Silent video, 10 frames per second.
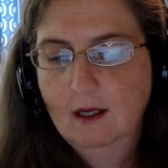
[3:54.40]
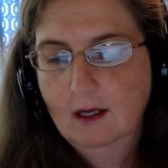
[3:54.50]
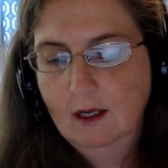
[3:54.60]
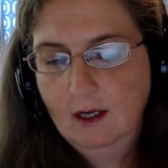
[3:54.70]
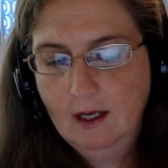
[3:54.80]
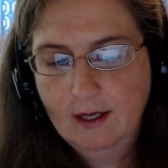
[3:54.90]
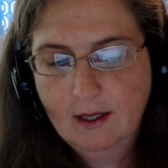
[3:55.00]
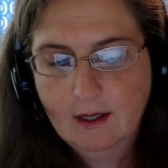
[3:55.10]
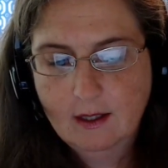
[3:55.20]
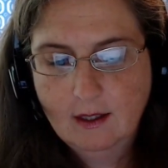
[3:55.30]
La
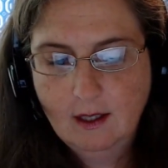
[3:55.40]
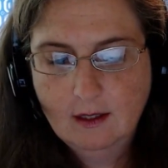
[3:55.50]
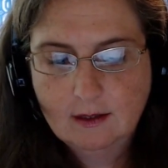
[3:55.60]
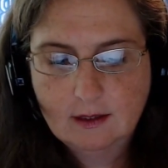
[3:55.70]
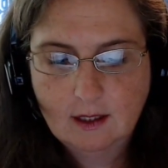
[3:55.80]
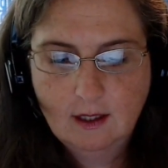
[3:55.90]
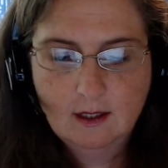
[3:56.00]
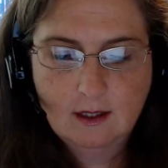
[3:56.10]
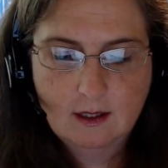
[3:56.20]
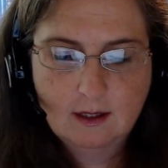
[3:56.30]
da da da
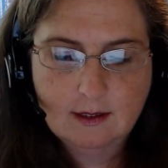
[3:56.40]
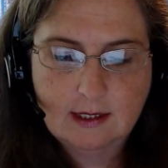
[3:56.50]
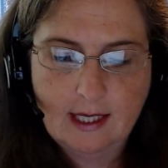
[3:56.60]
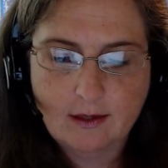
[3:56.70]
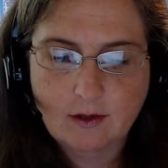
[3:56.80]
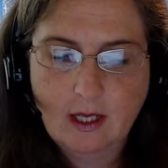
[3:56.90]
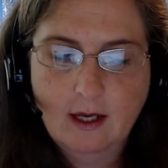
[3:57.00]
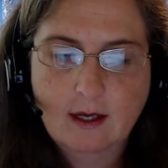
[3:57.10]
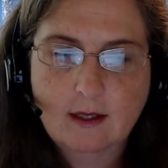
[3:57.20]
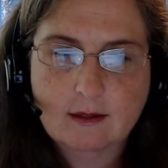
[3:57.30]
da, Saturday.